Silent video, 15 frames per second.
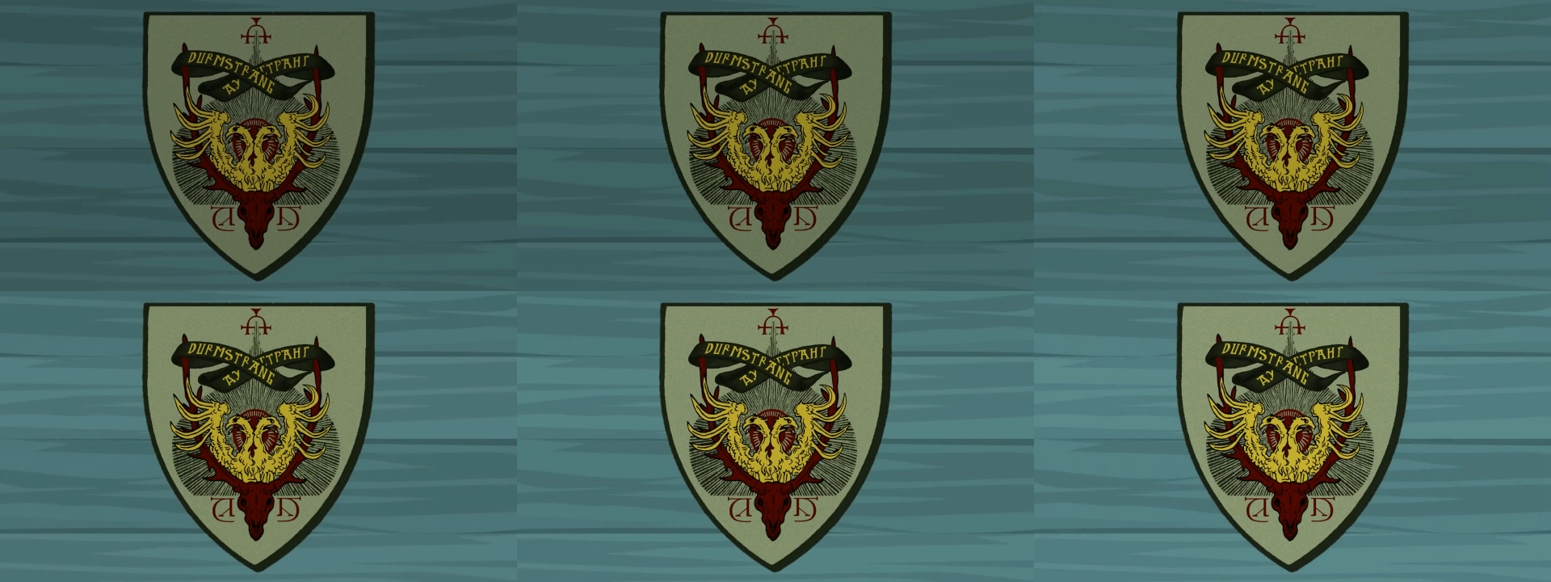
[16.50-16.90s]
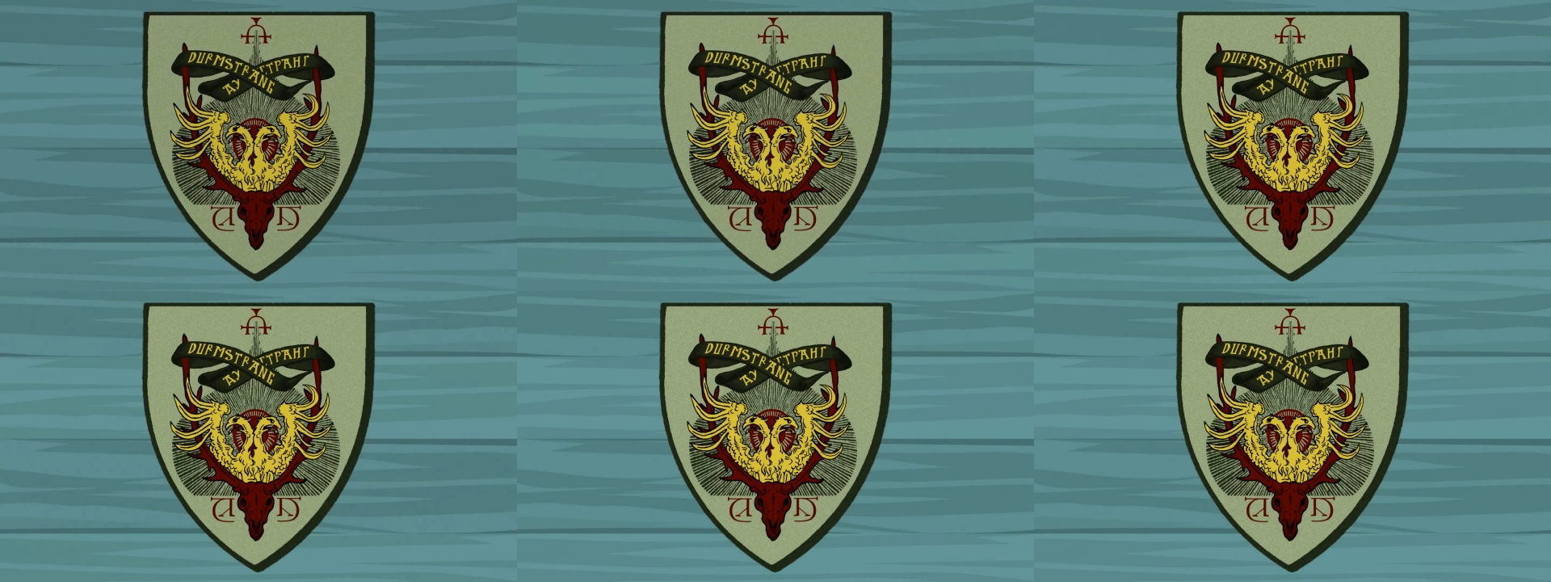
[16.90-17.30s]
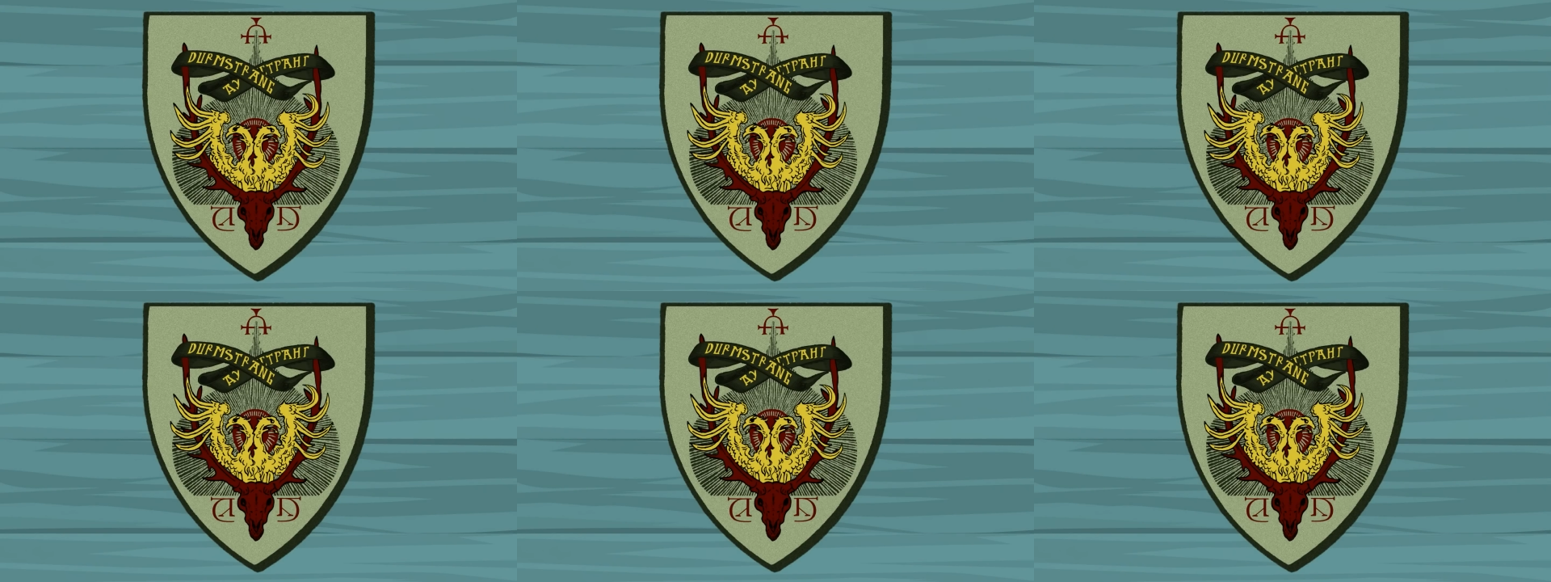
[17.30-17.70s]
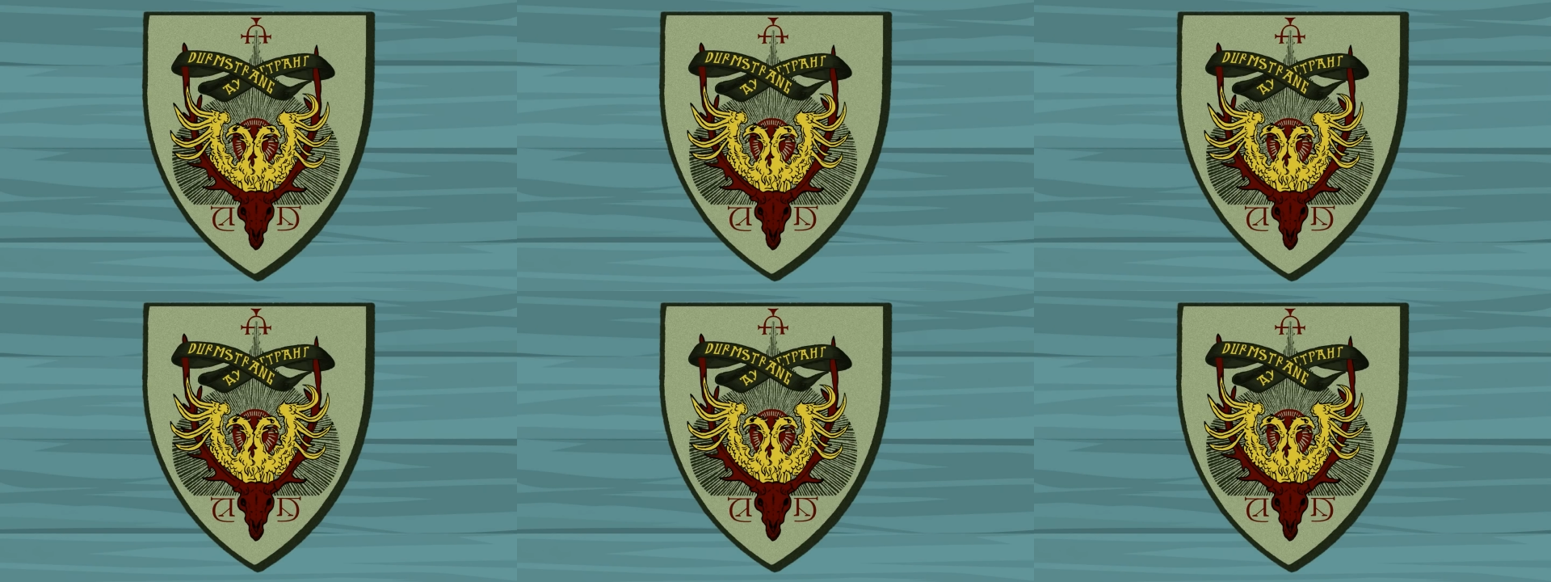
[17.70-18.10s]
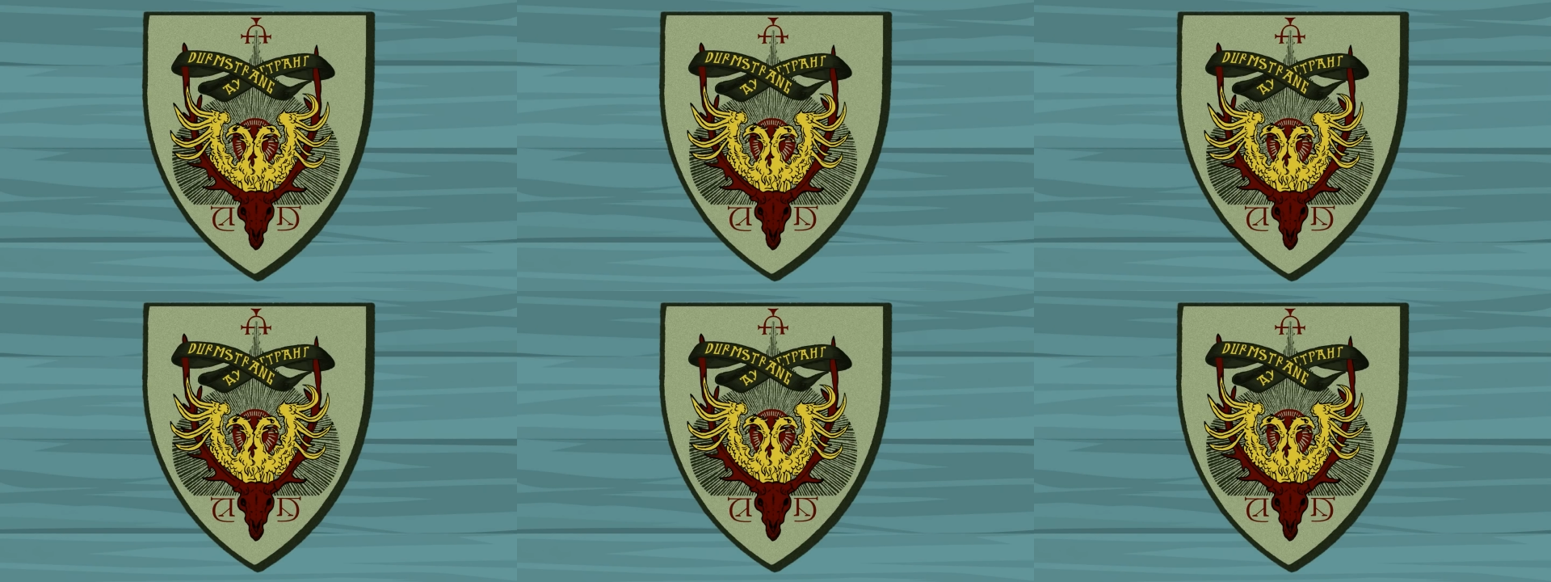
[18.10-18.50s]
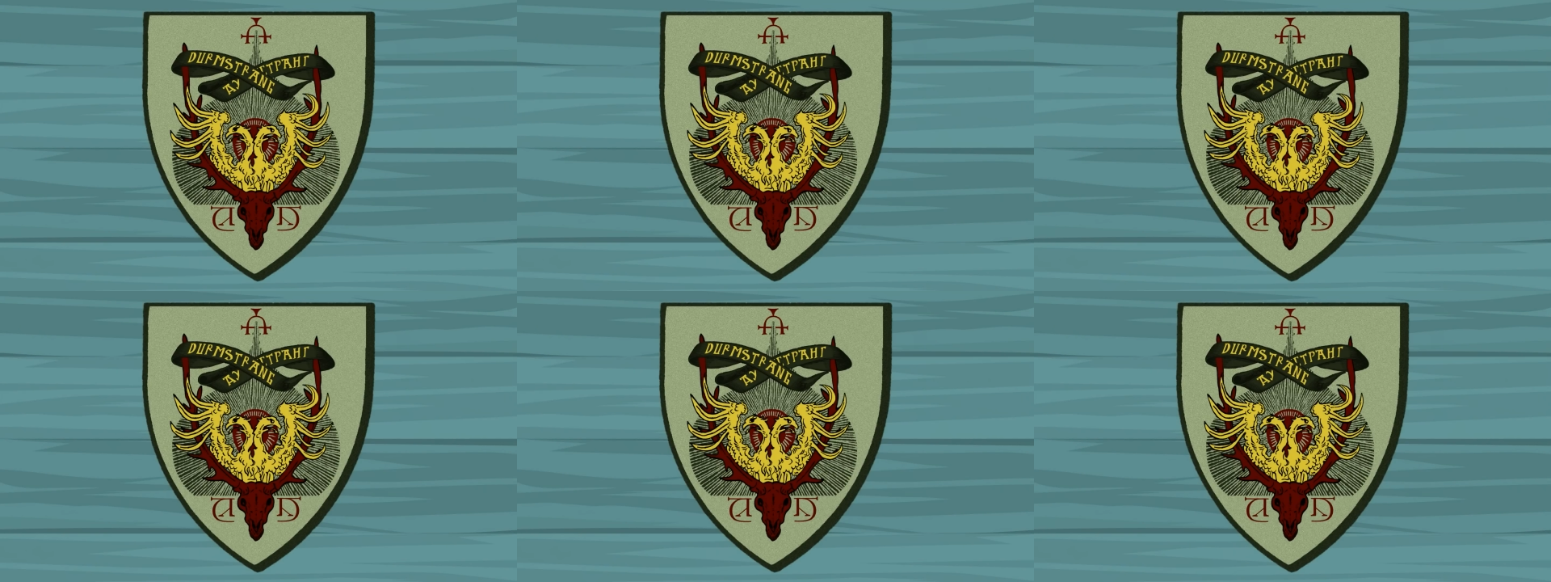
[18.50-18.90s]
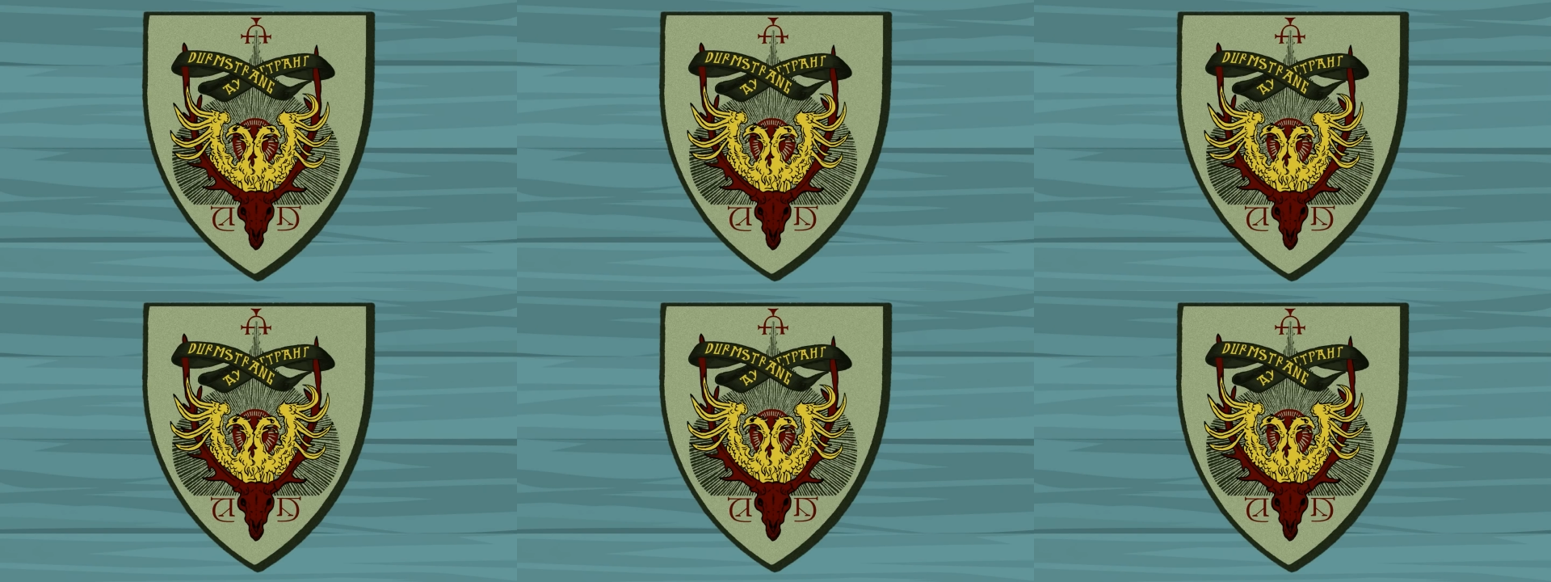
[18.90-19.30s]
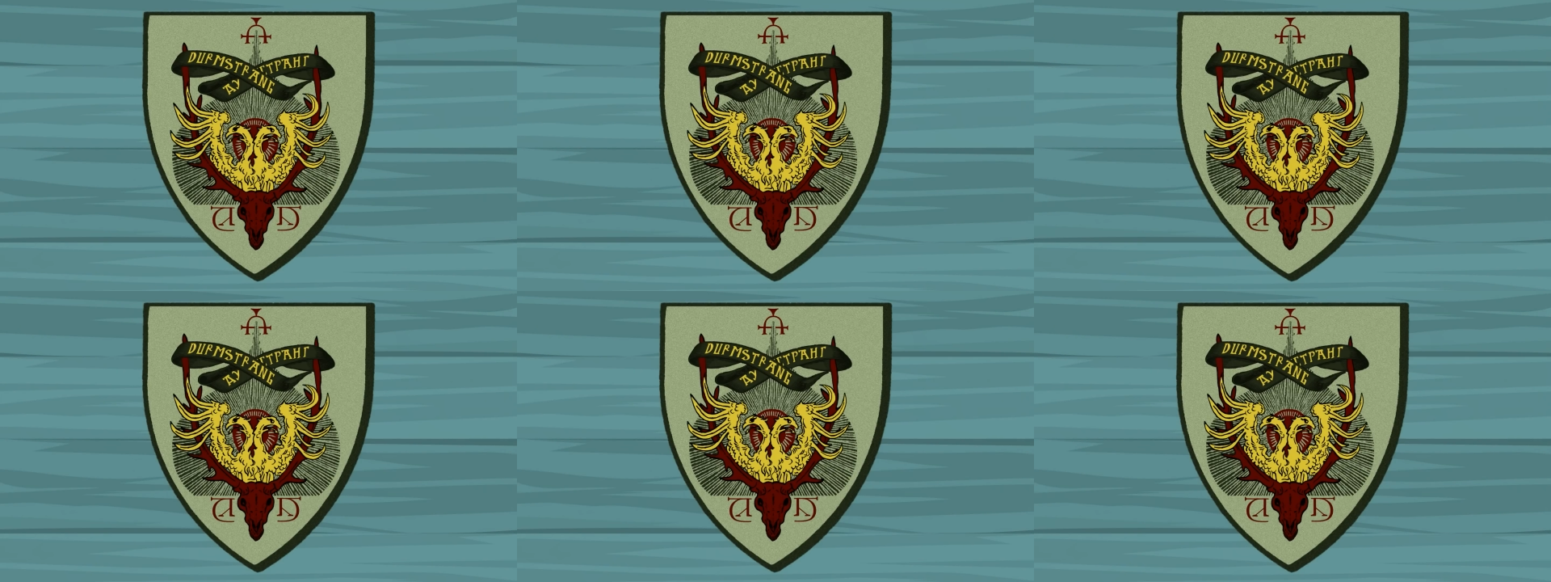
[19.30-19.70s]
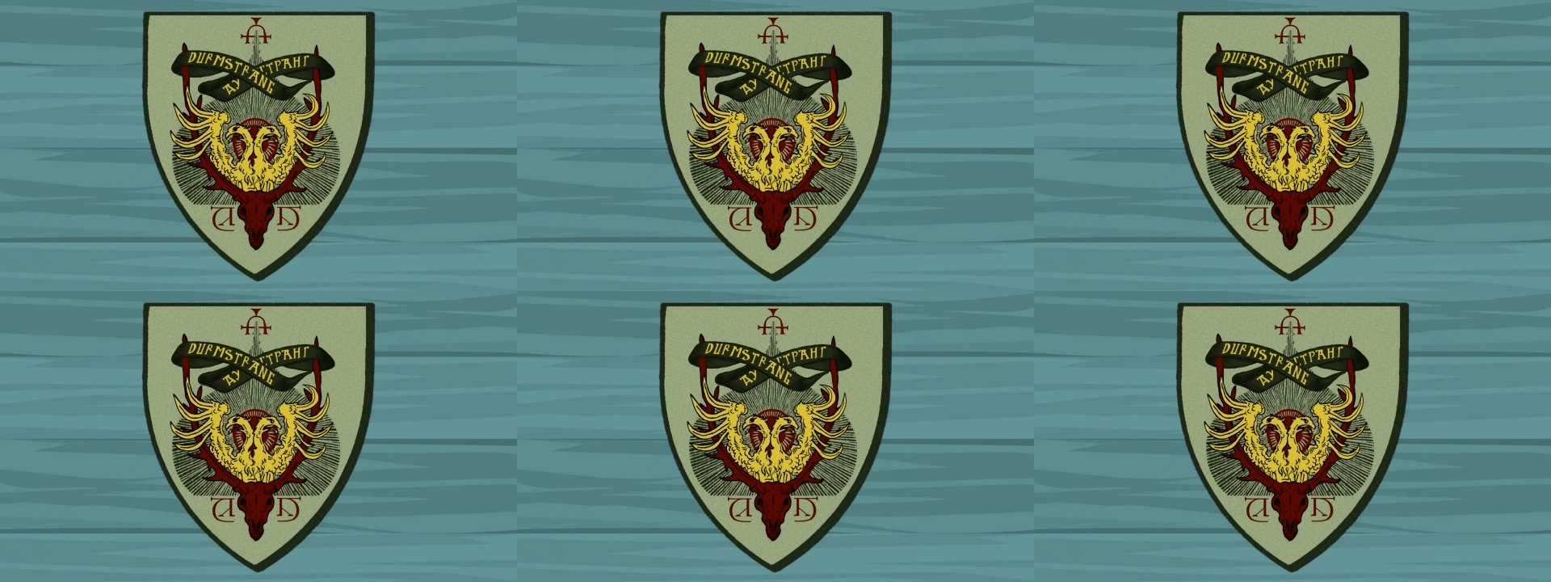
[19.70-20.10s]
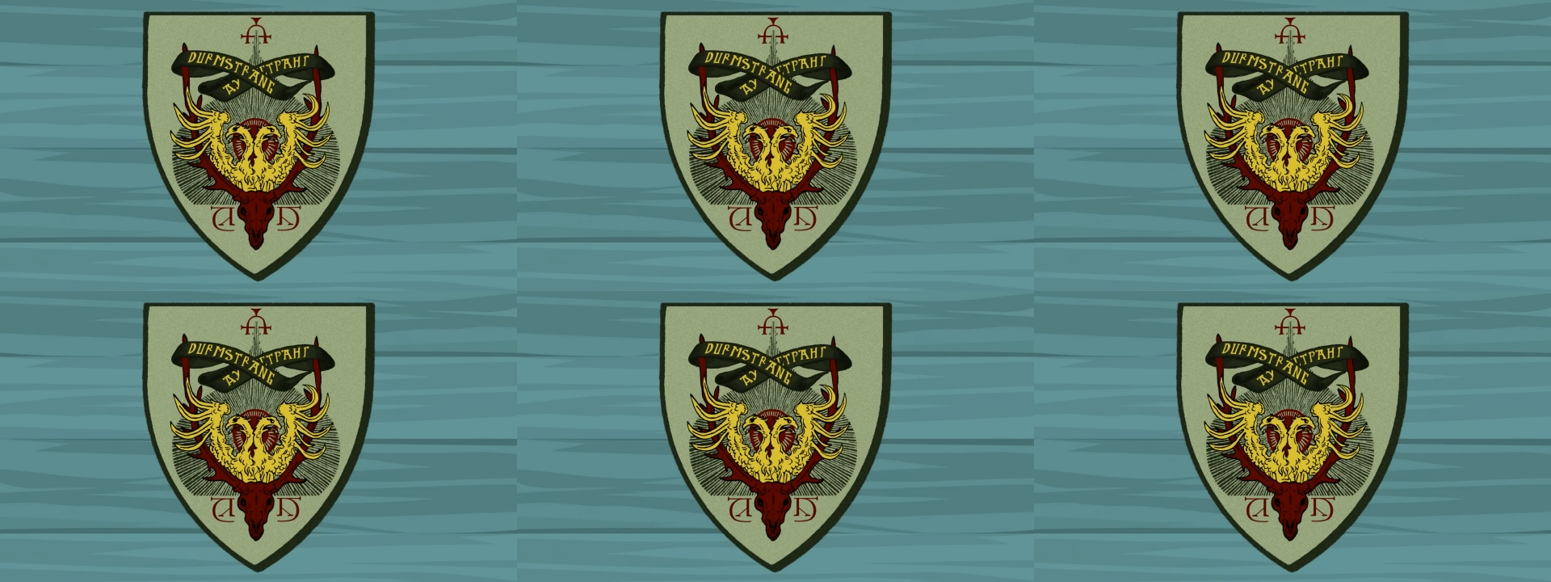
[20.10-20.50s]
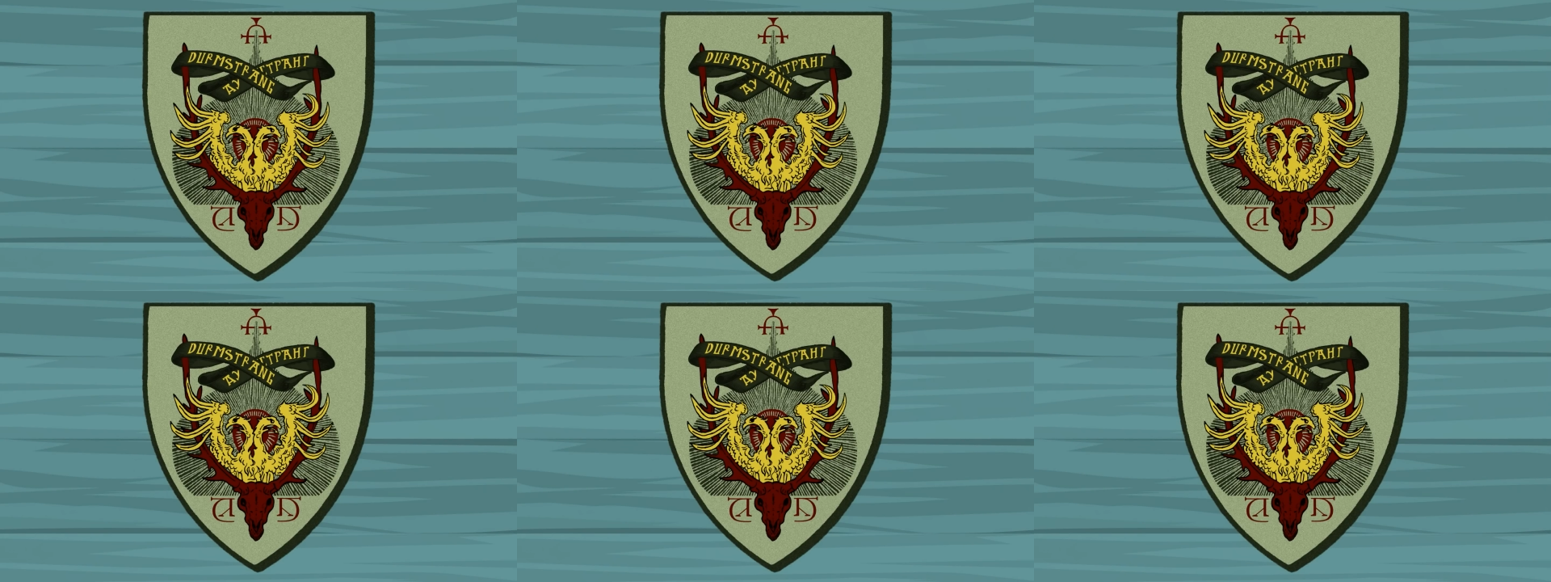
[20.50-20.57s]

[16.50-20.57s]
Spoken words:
No face is visible, so there are no lips to read.